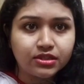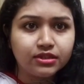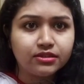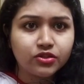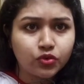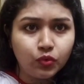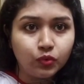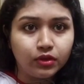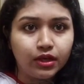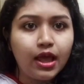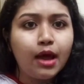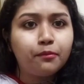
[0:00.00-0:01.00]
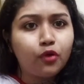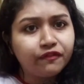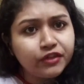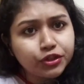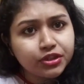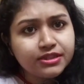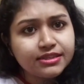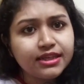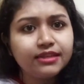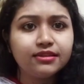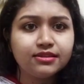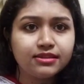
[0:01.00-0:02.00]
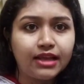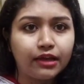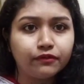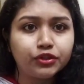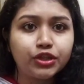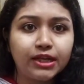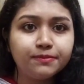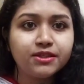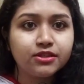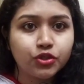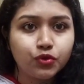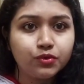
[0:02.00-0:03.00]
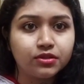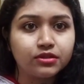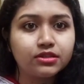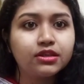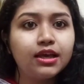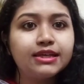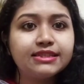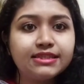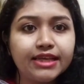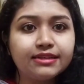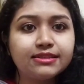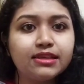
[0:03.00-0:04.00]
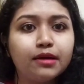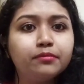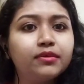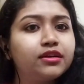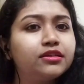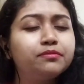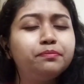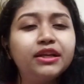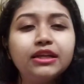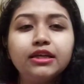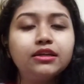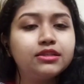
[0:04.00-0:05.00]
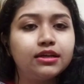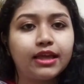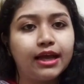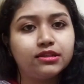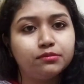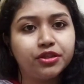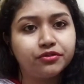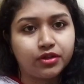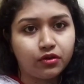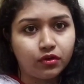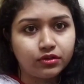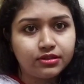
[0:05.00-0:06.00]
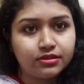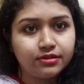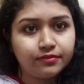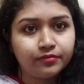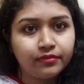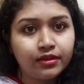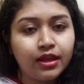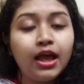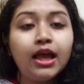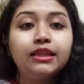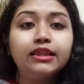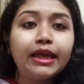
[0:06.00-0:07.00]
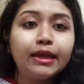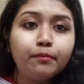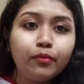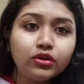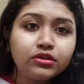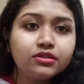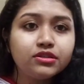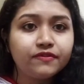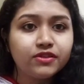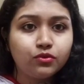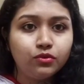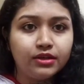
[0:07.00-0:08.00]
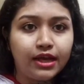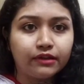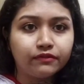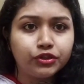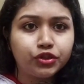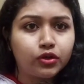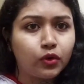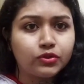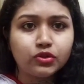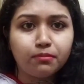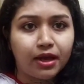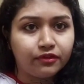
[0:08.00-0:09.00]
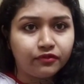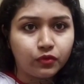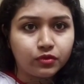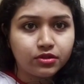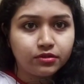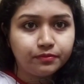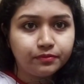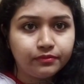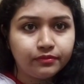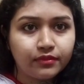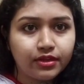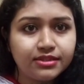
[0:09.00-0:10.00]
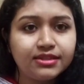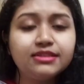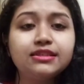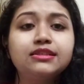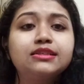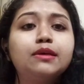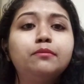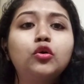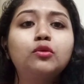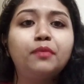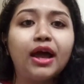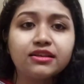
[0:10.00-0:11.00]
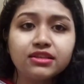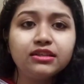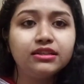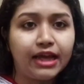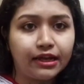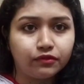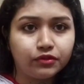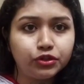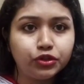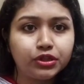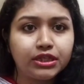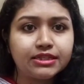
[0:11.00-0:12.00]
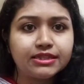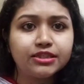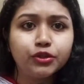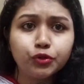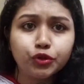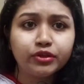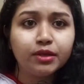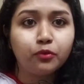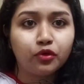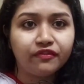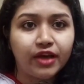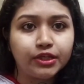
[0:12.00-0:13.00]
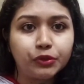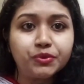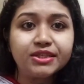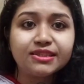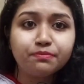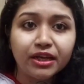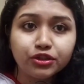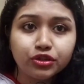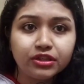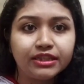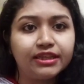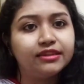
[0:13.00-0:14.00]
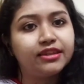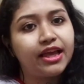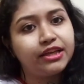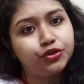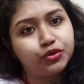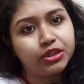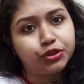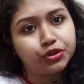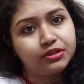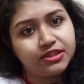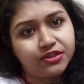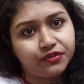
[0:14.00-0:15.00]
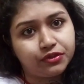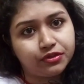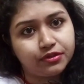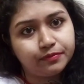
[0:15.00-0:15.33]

in school, proficiency in this language helps a student set some brilliant academic records. The importance of school language are also manifold. Since it is a more practical language, it is usually more valued, especially in the educational sphere.